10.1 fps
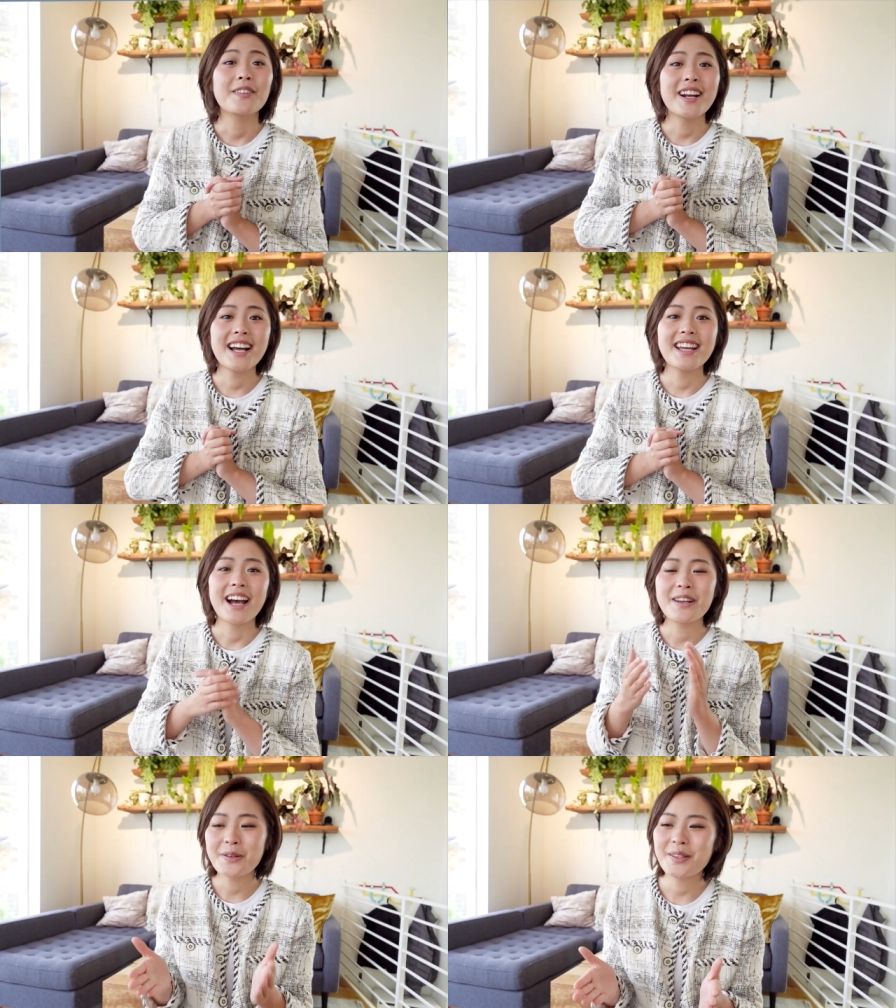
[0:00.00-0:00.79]
right,
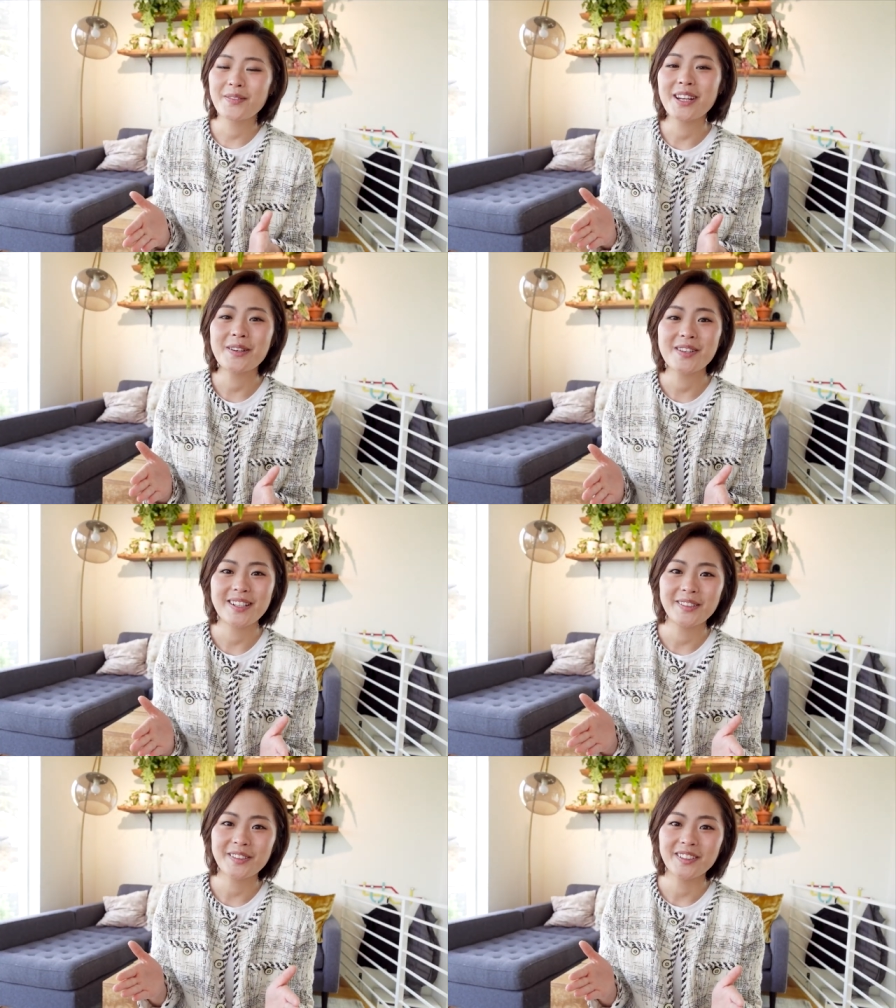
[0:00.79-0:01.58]
I know this video is
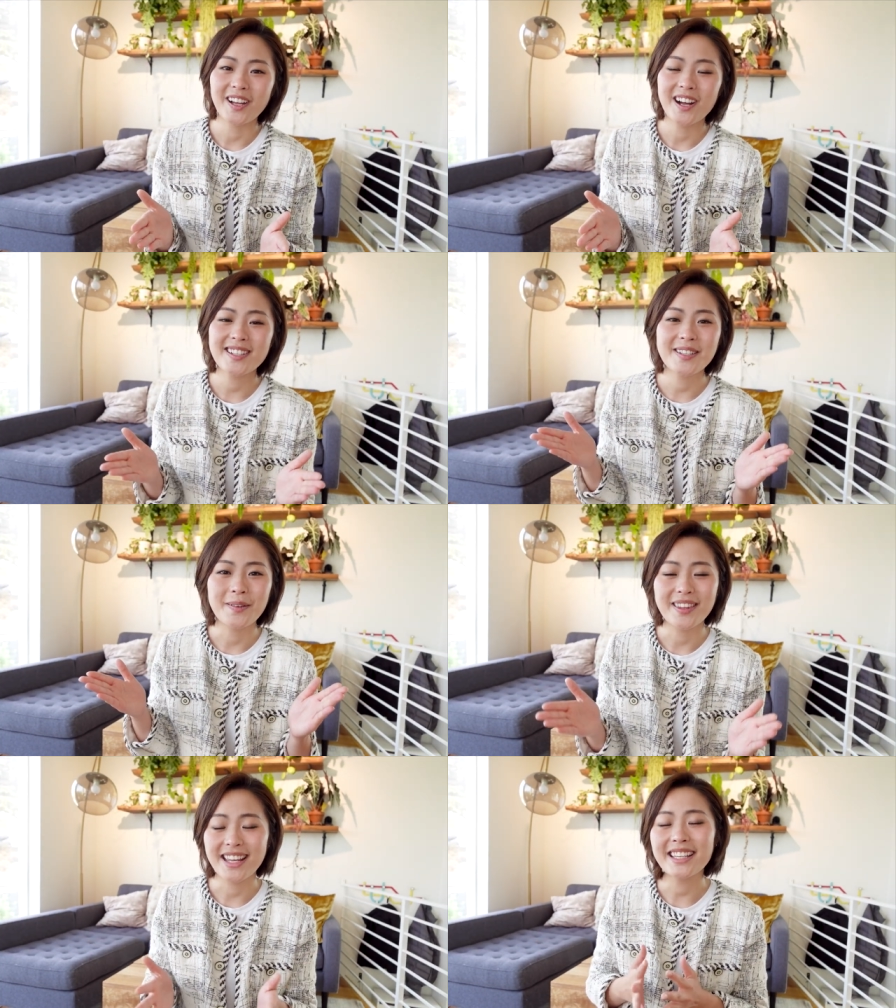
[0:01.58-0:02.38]
a little long,
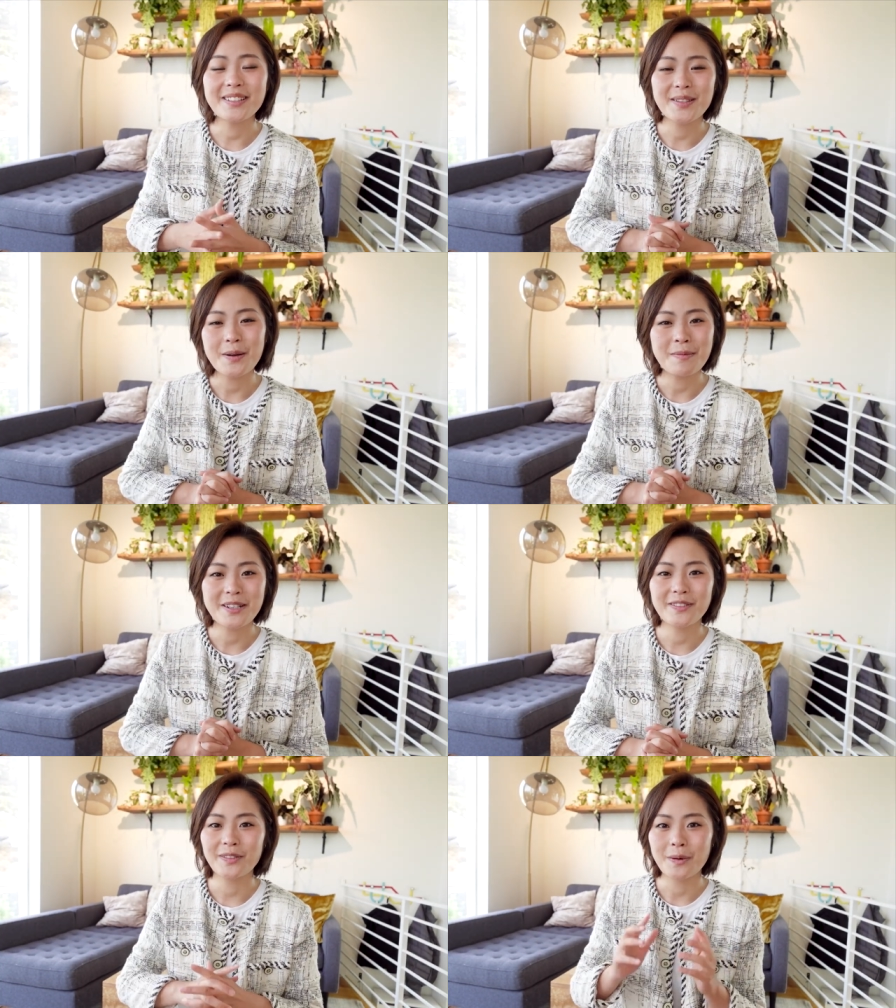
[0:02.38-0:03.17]
so thank you so much for